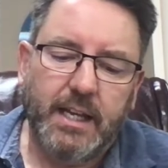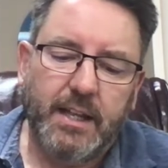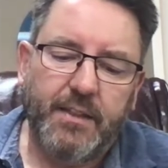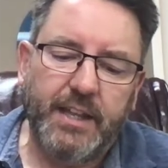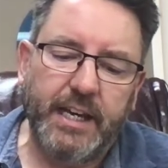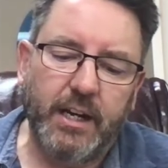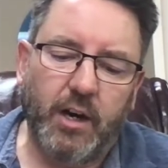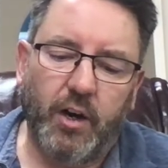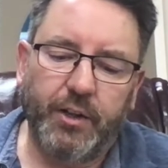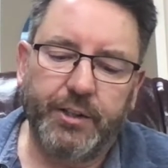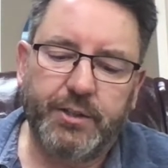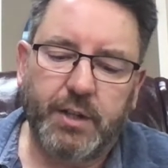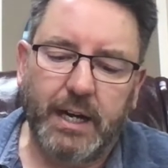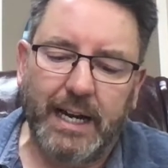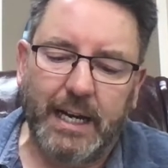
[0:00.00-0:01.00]
"Then all the
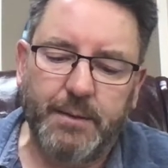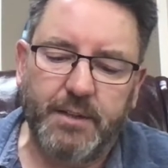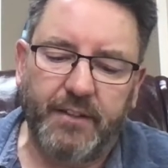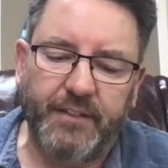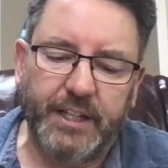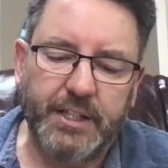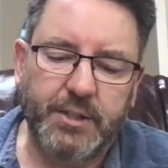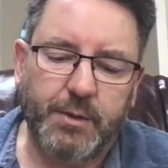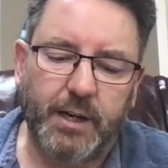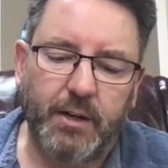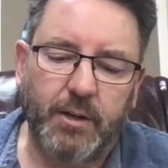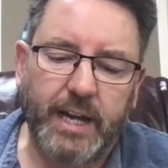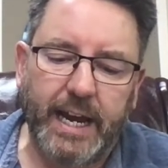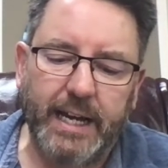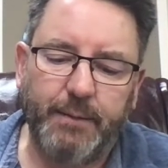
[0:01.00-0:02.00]
tribes of Israel
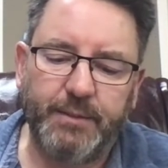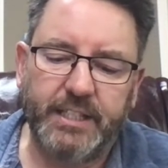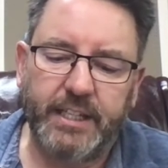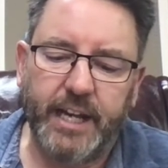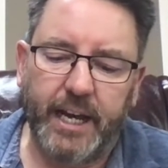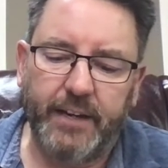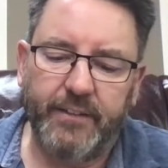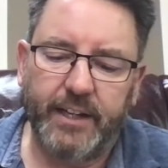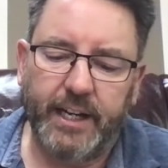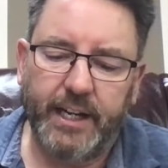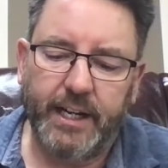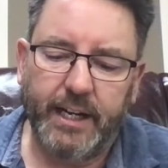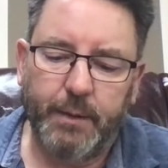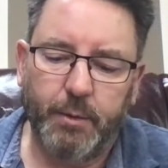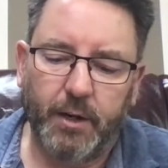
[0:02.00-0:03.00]
came to David at
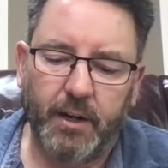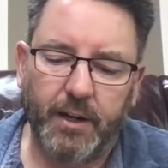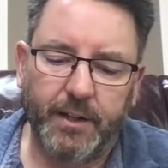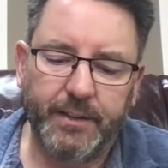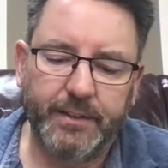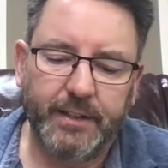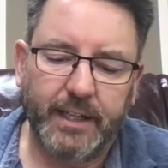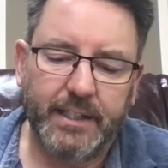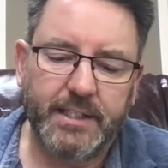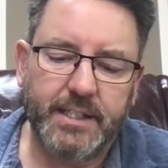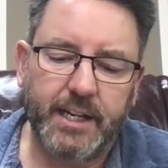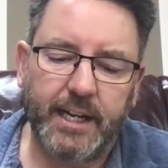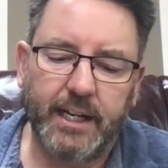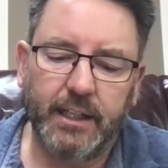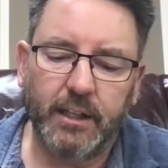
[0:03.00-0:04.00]
Hebron and
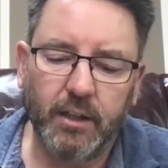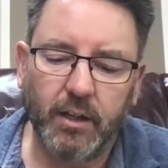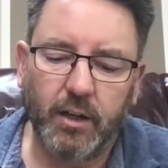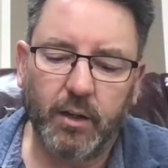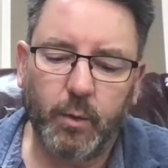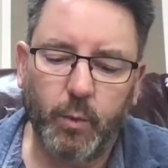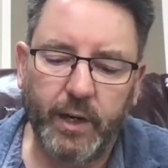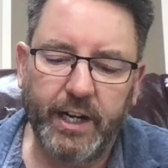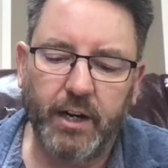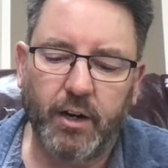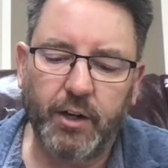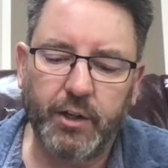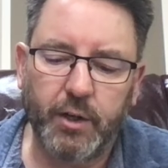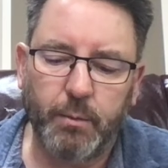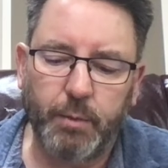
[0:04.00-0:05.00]
said, 'Look, we
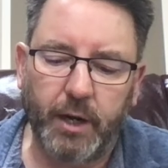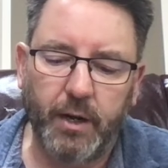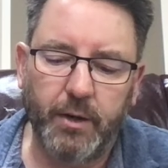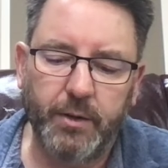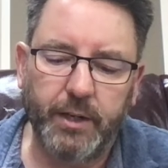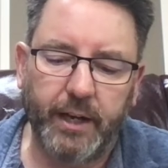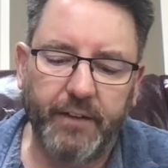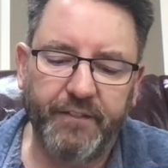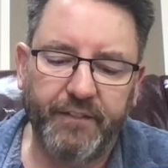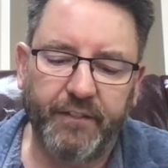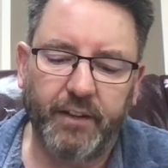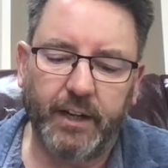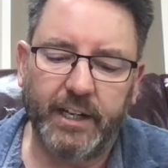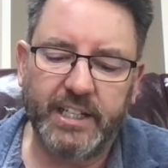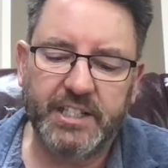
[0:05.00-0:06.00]
are your bone and
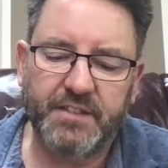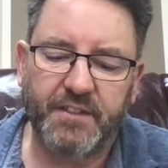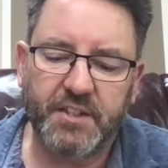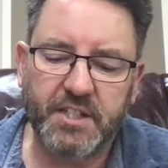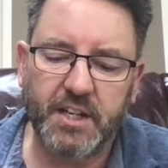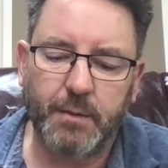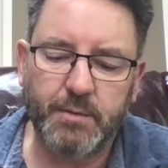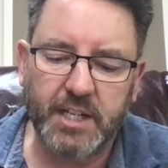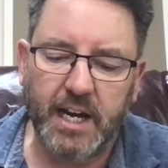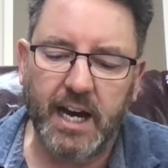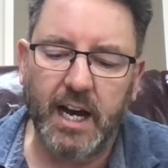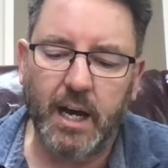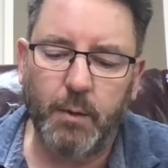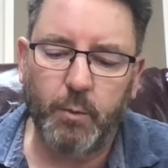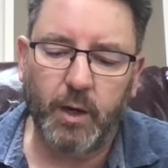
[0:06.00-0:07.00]
flesh. For some
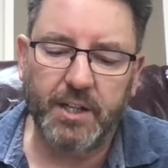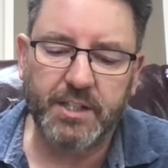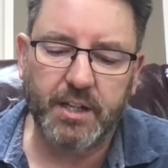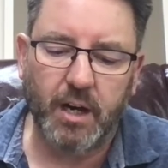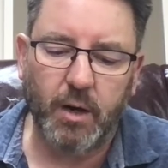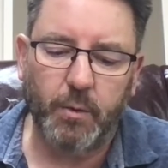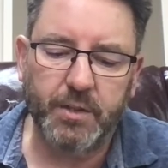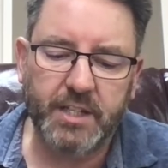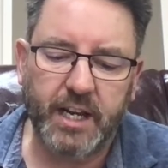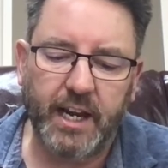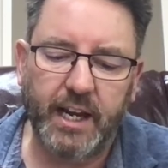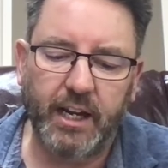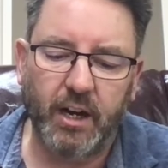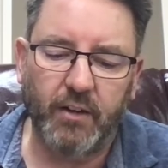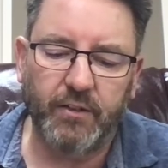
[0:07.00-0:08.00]
time, while Saul was
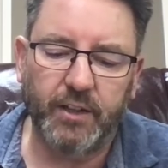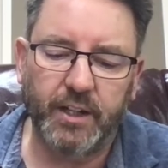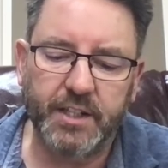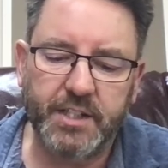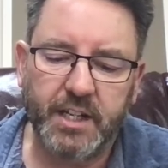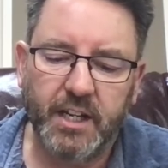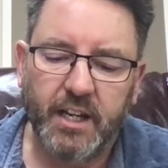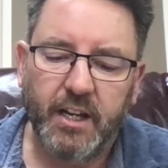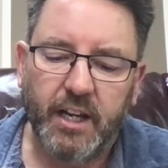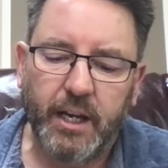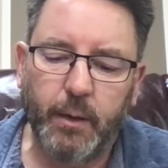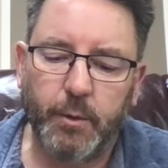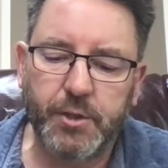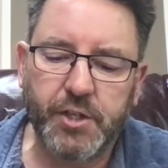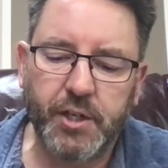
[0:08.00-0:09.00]
king over us,
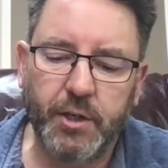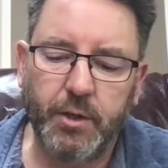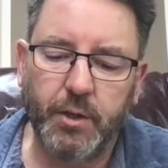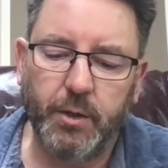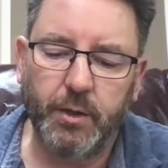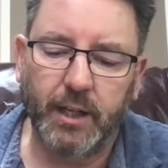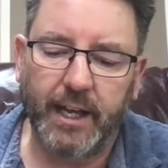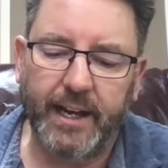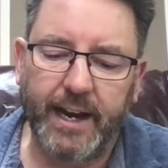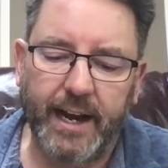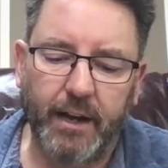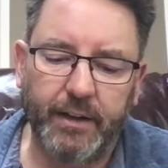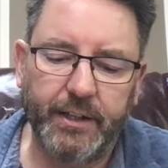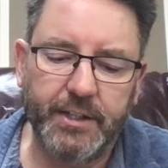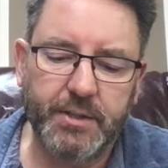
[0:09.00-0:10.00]
it was you who led
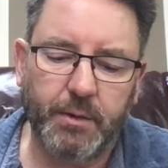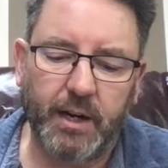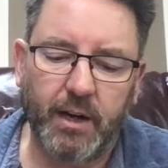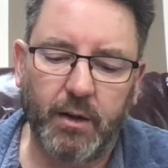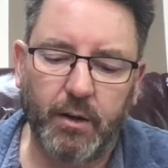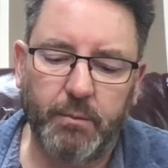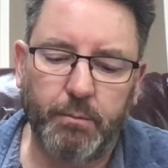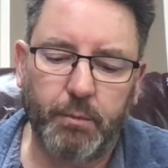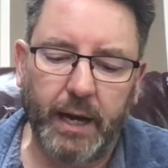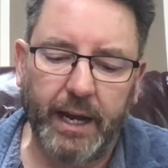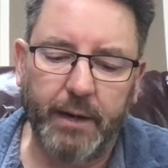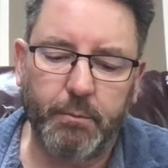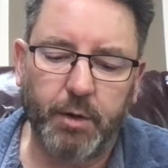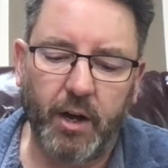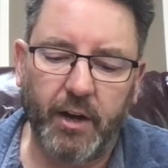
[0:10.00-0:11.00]
out Israel
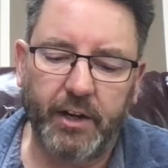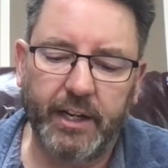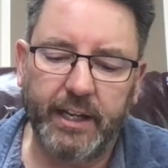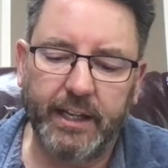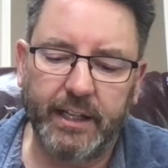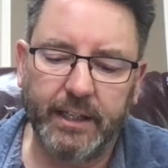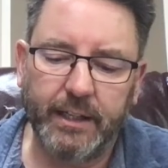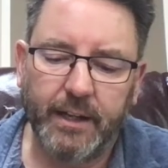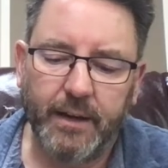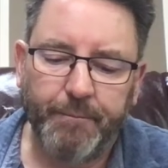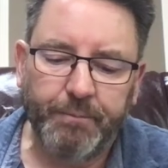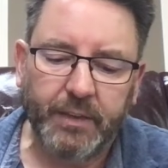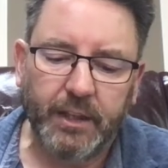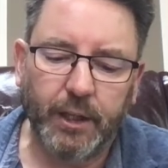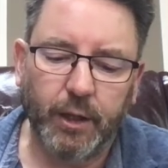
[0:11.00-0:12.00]
and brought it in.
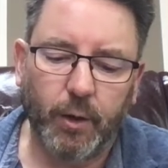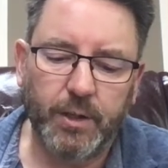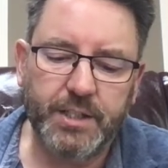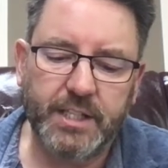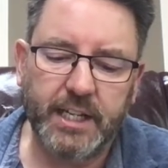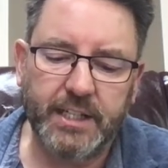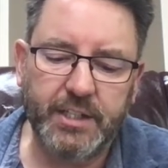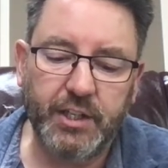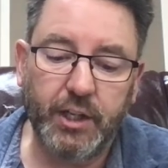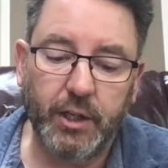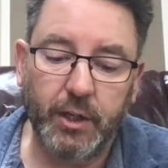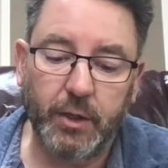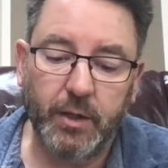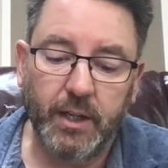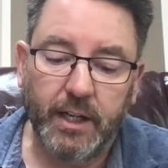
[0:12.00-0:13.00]
The Lord said to
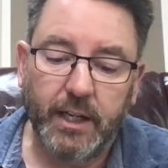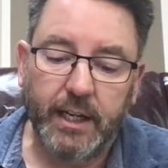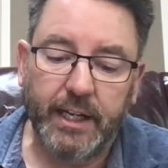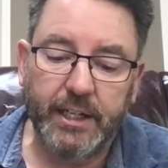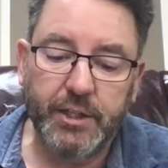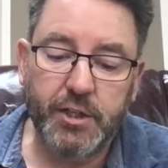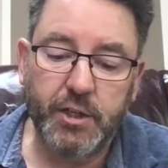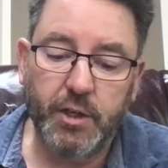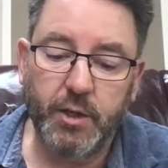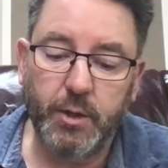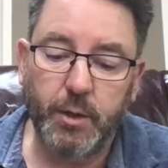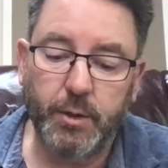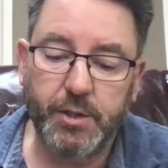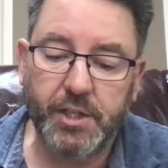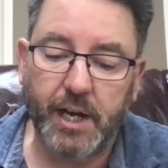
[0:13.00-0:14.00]
you, It is you
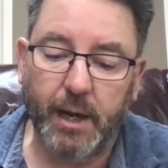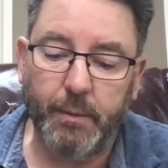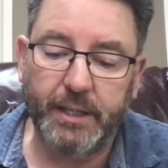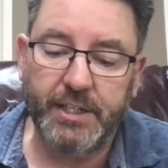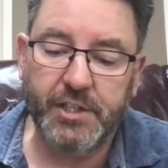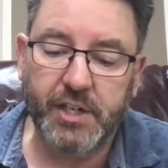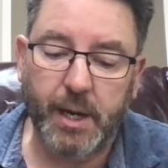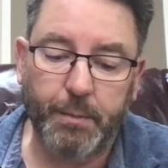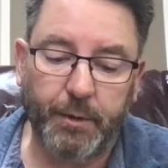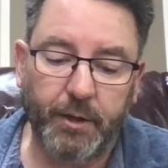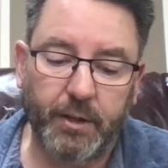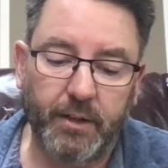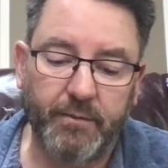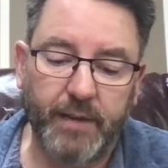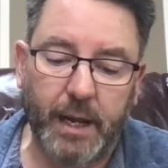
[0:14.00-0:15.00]
who shall be
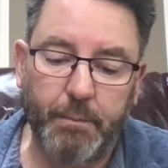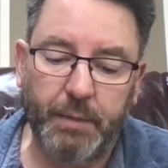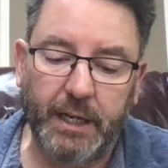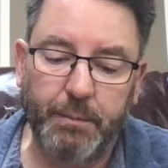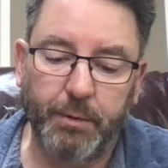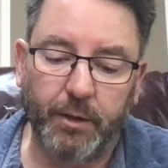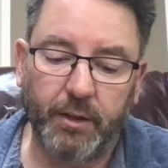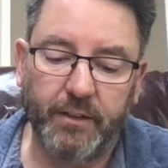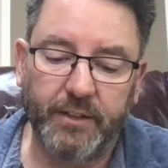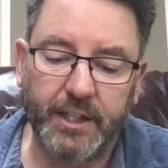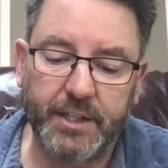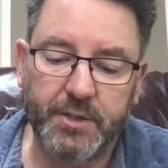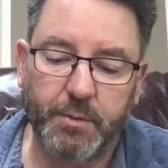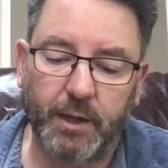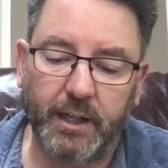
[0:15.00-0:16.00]
shepherd of my people of
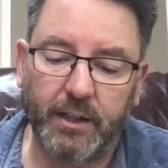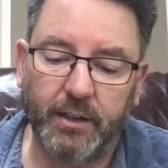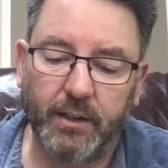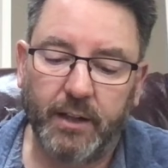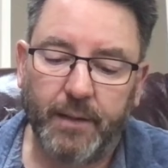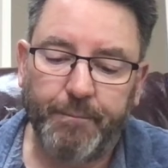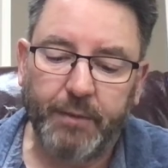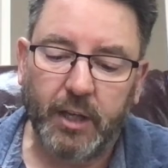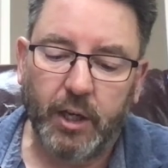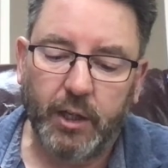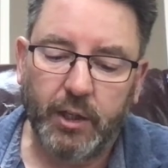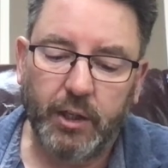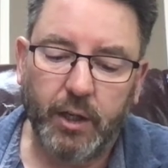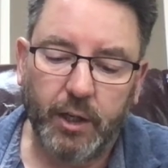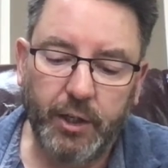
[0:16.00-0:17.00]
Israel,
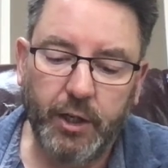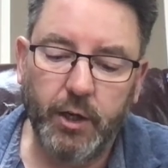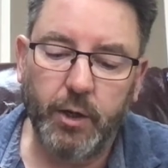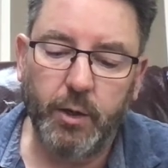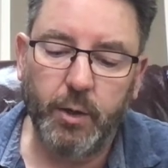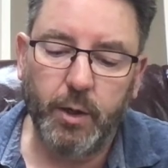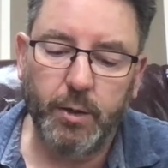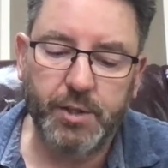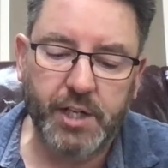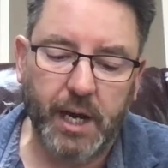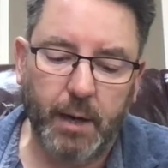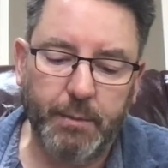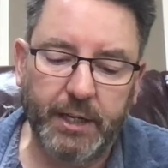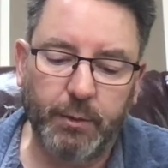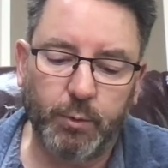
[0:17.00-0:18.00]
you who
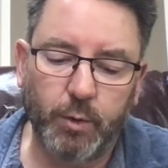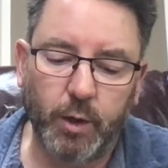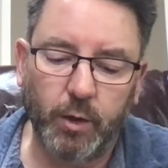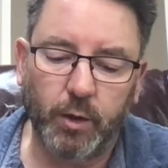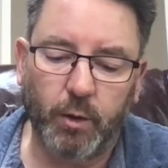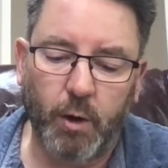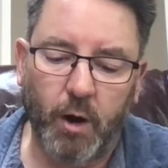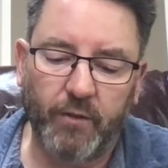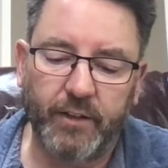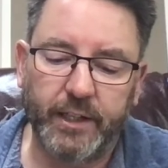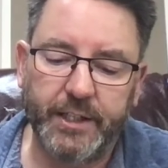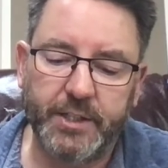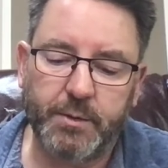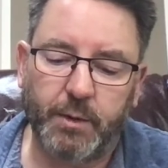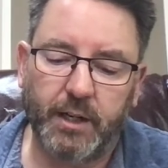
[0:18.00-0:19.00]
shall be ruler over
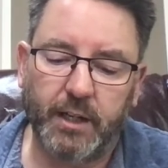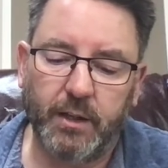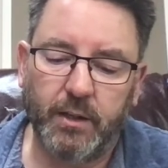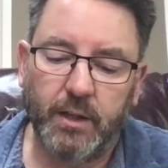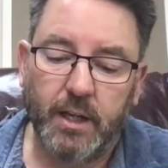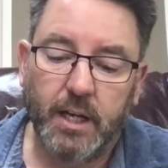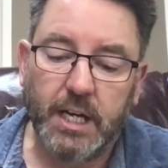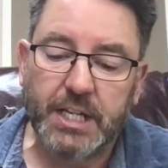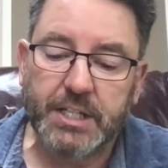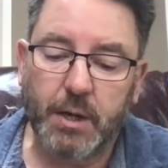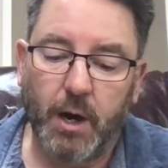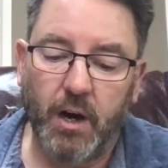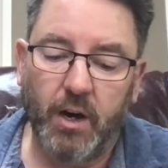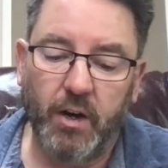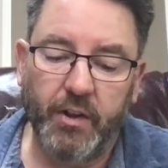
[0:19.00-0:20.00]
Israel.' So
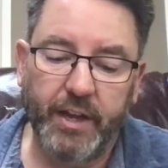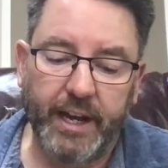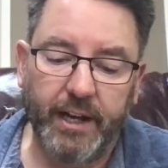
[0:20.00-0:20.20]
all the